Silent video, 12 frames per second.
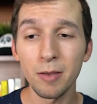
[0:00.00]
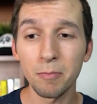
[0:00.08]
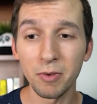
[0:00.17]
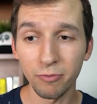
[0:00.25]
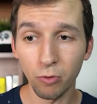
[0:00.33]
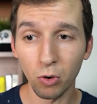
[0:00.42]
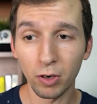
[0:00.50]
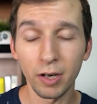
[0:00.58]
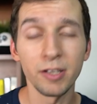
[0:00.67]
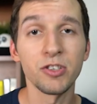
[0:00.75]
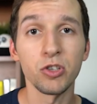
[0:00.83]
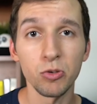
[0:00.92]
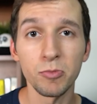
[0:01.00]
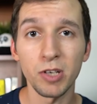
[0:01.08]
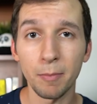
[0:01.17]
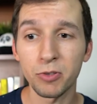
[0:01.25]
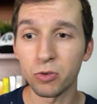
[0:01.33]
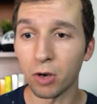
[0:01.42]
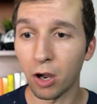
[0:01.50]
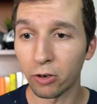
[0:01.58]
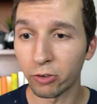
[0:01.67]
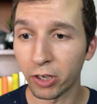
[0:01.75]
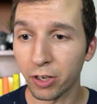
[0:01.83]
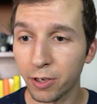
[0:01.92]
before it zooms up to one
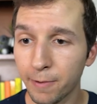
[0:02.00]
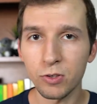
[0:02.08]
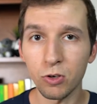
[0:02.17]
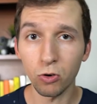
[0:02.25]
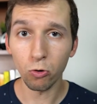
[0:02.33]
hundred. So a